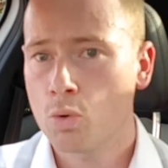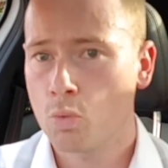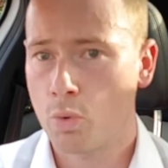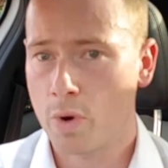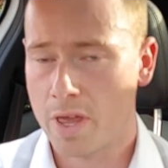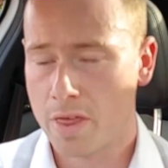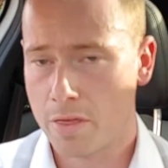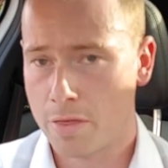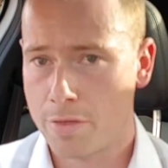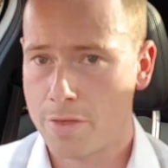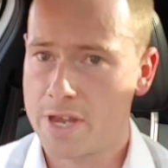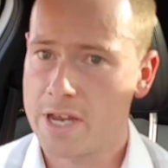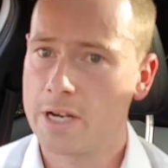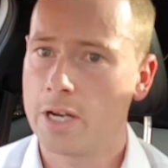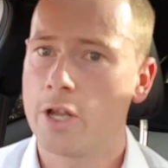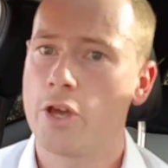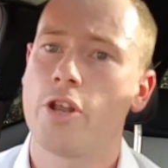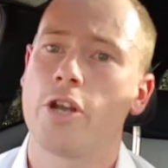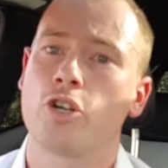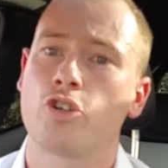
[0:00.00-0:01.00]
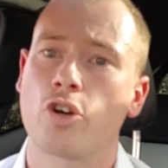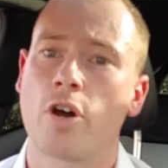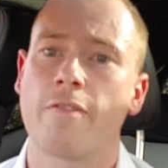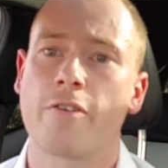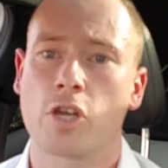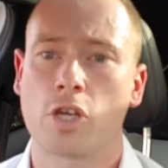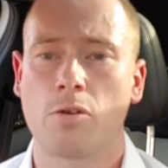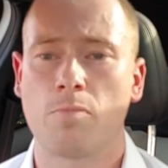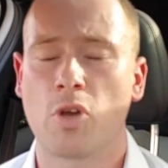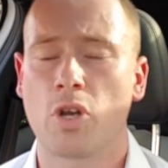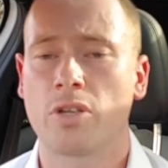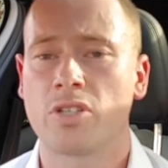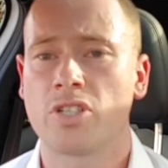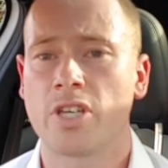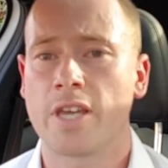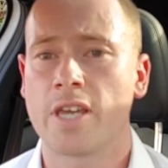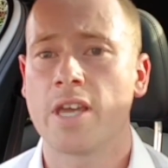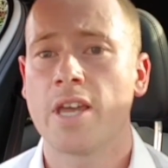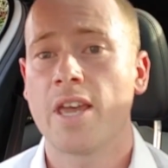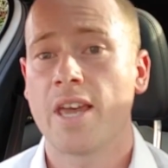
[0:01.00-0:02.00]
with the learner driver
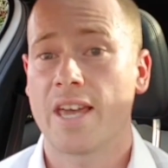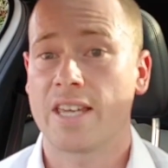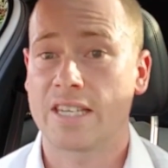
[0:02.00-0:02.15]
community